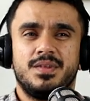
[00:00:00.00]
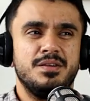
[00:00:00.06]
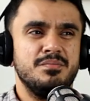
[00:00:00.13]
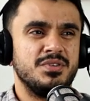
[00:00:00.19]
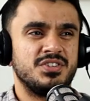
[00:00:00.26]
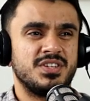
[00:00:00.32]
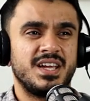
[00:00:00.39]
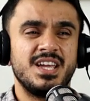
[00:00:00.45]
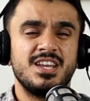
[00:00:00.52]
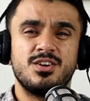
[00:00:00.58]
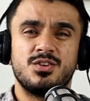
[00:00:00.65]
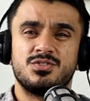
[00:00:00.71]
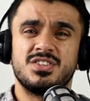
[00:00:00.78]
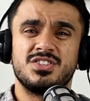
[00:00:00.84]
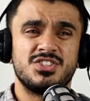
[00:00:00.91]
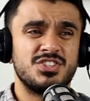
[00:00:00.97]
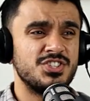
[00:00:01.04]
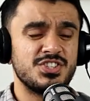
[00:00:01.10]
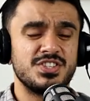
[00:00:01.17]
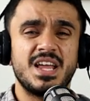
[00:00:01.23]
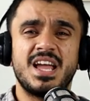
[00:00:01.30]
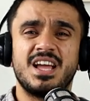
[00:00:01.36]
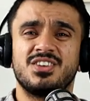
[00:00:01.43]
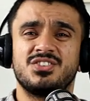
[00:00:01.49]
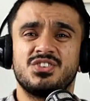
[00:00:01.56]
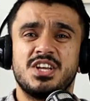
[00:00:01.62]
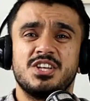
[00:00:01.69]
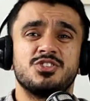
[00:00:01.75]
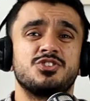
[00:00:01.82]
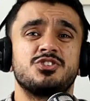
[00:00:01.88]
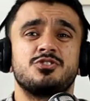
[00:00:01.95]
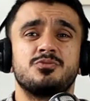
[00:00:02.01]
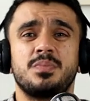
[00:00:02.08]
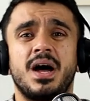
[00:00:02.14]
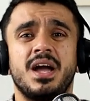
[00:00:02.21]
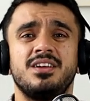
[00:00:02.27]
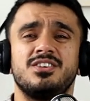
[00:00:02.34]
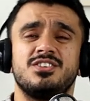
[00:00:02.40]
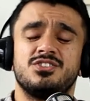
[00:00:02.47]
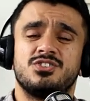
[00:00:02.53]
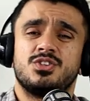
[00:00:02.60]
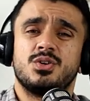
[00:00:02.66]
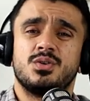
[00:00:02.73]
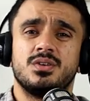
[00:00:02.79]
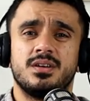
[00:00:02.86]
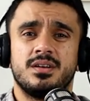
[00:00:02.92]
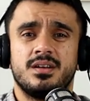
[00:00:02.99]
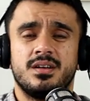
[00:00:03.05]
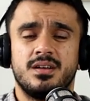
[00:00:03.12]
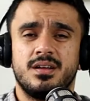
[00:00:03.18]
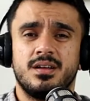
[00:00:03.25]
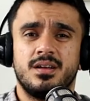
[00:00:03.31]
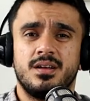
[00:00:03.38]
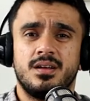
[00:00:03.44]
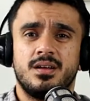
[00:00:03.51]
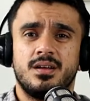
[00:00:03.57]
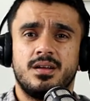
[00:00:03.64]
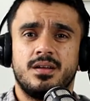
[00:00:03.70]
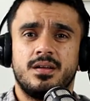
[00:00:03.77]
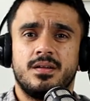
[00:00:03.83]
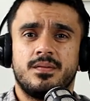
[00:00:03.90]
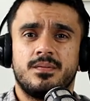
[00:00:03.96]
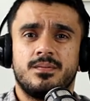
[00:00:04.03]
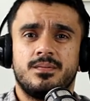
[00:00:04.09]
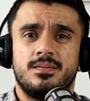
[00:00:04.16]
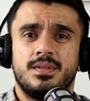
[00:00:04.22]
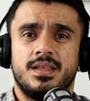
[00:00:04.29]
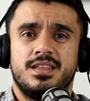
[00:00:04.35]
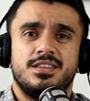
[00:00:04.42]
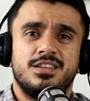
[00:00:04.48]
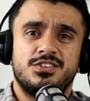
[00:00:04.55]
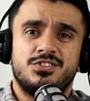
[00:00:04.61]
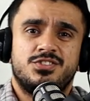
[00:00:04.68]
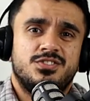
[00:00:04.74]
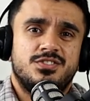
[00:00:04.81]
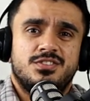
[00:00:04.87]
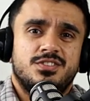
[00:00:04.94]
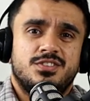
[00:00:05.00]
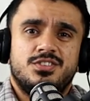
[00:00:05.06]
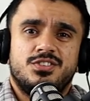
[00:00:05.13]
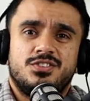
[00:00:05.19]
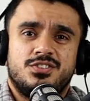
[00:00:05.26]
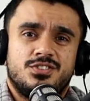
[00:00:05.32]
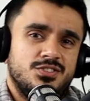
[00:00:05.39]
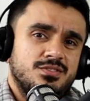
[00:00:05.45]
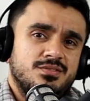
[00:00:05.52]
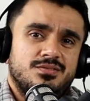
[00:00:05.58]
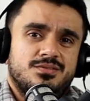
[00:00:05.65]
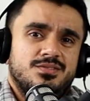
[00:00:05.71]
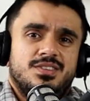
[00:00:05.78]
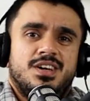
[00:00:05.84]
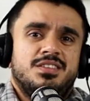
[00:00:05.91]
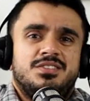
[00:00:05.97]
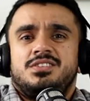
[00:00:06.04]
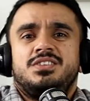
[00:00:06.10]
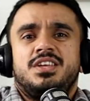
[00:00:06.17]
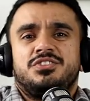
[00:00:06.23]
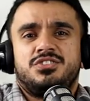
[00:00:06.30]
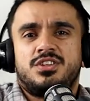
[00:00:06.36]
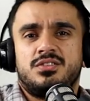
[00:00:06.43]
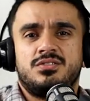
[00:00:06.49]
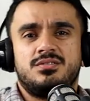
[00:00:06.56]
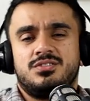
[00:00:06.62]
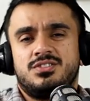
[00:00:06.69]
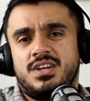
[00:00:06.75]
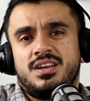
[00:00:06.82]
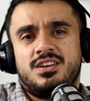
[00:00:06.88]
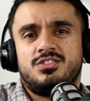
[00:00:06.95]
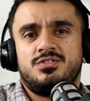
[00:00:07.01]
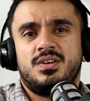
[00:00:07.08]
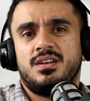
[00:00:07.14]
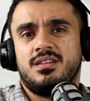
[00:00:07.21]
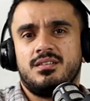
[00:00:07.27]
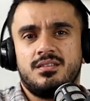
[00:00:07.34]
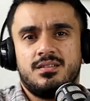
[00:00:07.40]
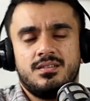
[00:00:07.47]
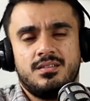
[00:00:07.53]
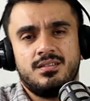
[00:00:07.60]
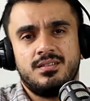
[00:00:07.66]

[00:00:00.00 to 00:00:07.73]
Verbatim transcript: and mosquitoes and snakes and spiders, dude. And there's other things outside as well.